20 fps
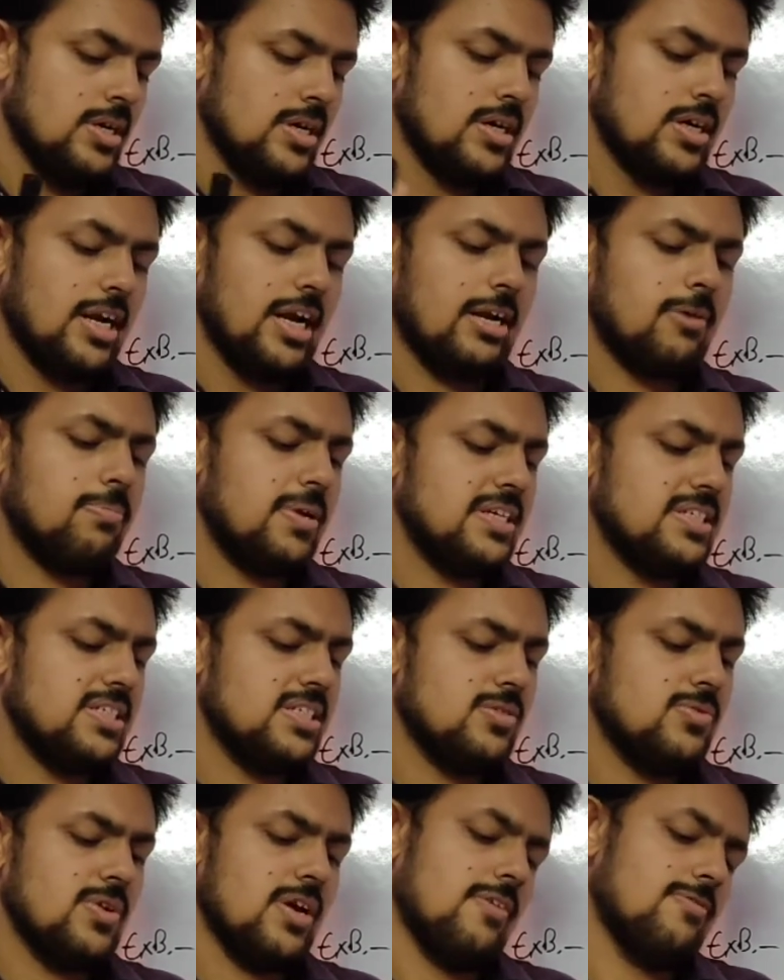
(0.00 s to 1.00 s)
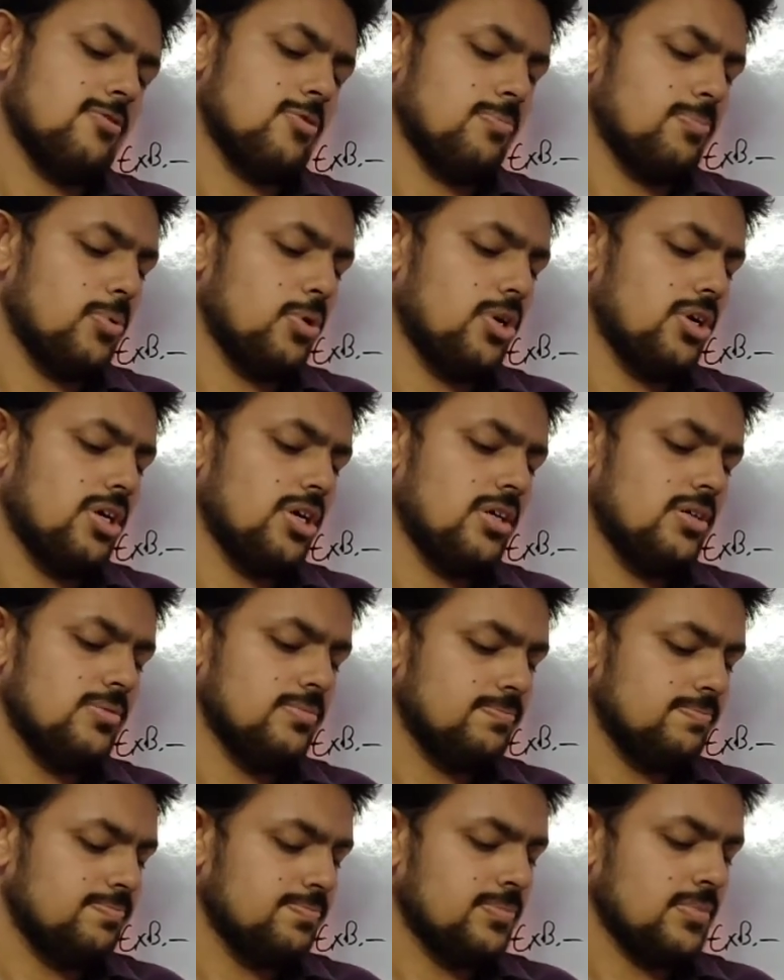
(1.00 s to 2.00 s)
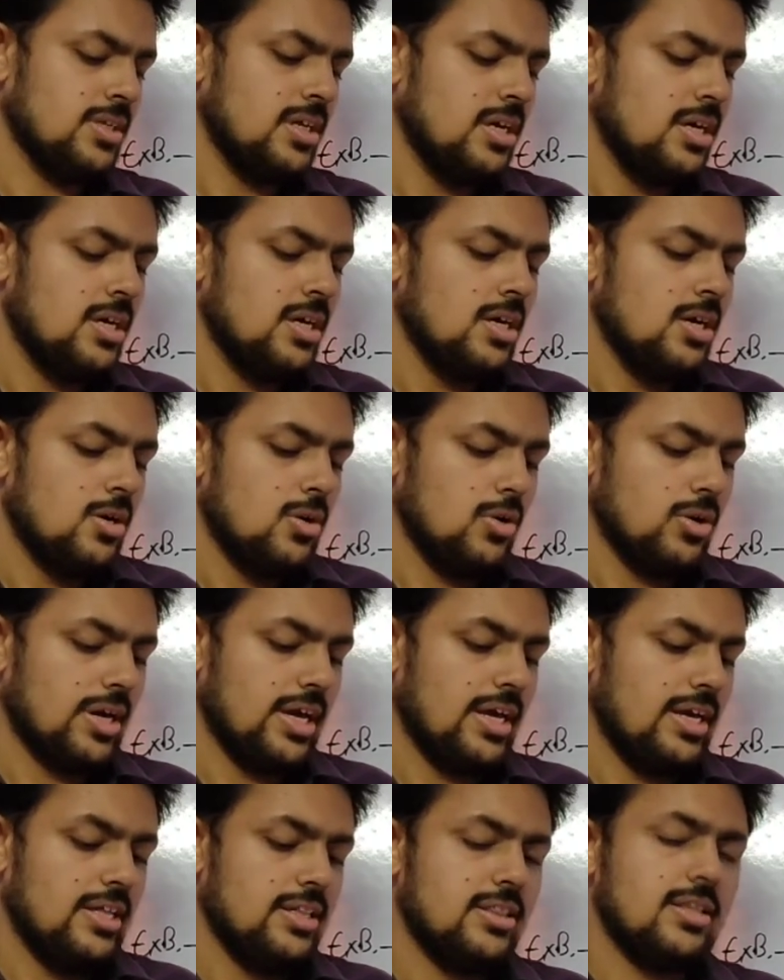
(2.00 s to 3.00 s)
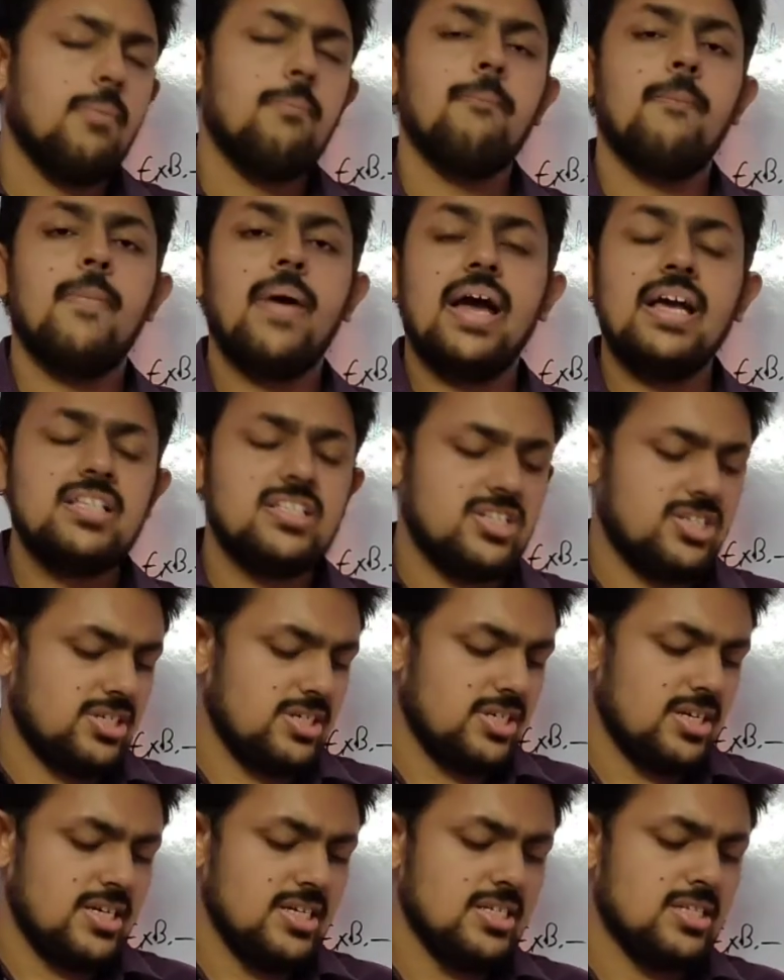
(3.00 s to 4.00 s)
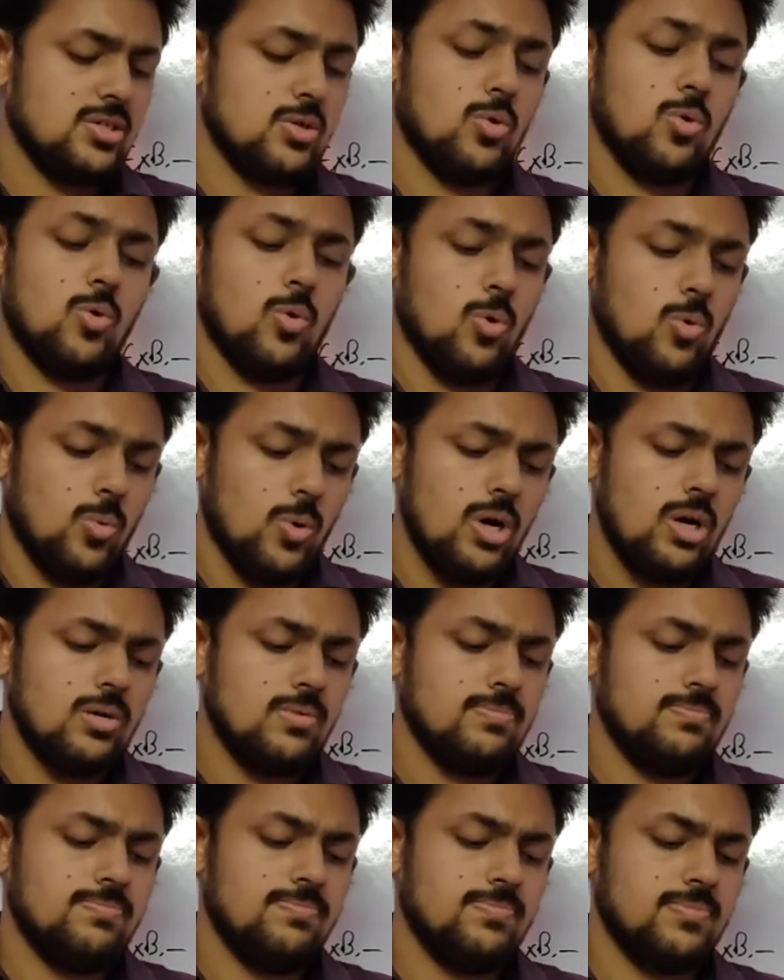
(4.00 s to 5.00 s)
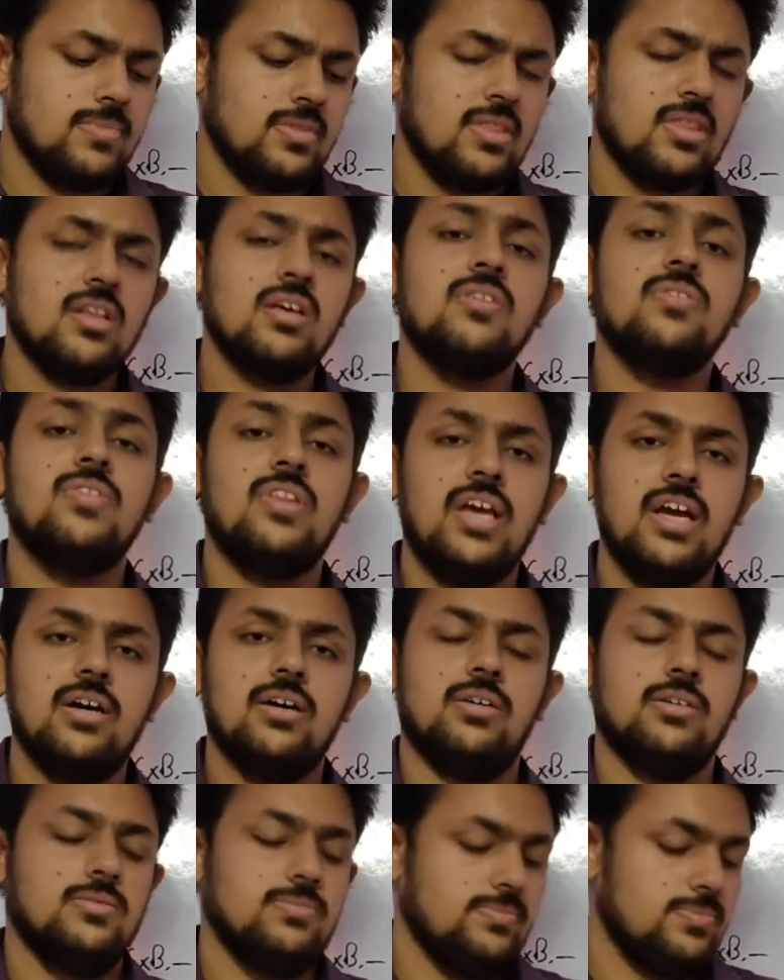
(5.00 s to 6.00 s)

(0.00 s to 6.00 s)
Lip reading: correct places we have to put. Okay, the match is over there.